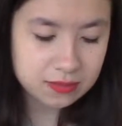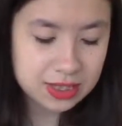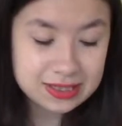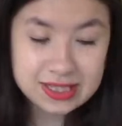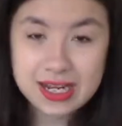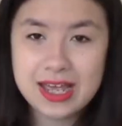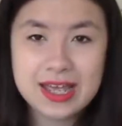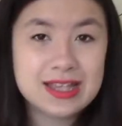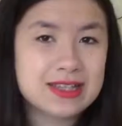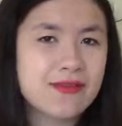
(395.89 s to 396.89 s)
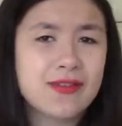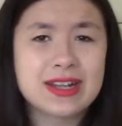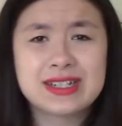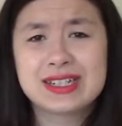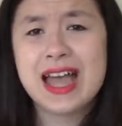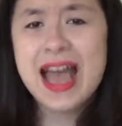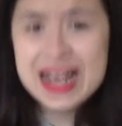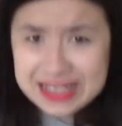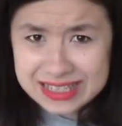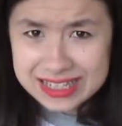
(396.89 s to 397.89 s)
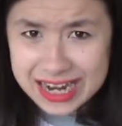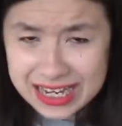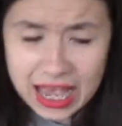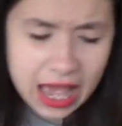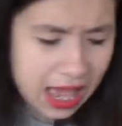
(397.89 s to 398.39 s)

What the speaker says: internet is fantastic,